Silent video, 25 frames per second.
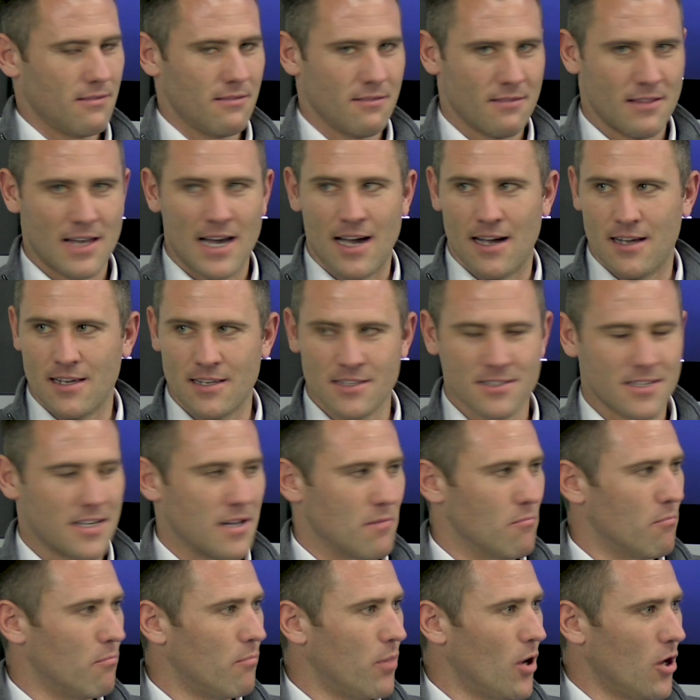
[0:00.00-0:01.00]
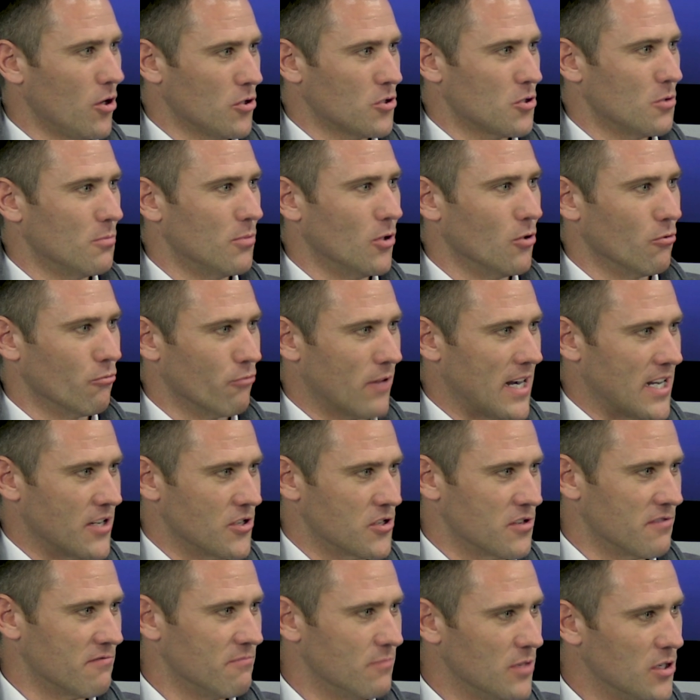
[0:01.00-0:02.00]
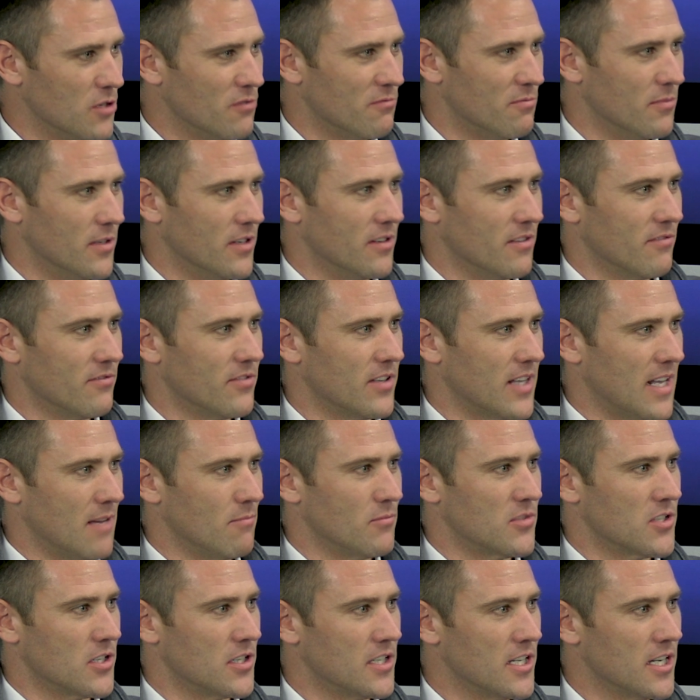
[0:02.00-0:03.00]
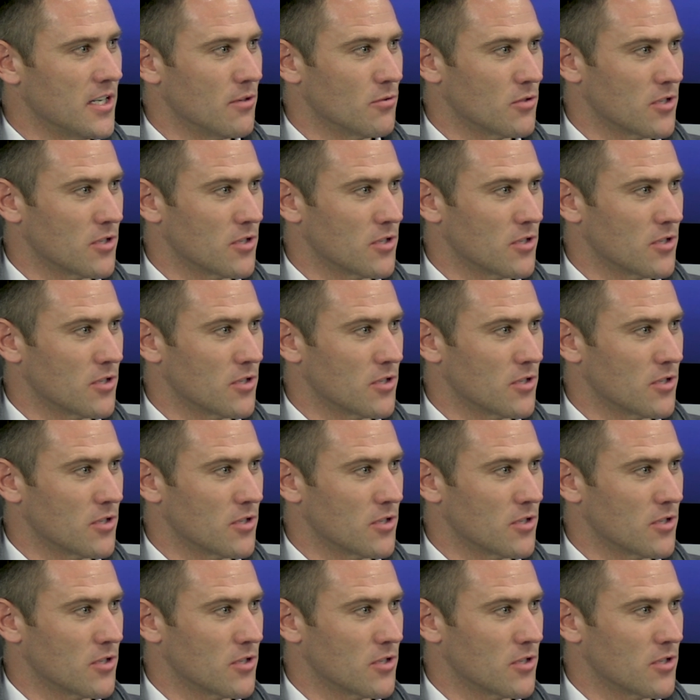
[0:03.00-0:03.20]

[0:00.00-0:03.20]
That is an impossible range of movement for them to do.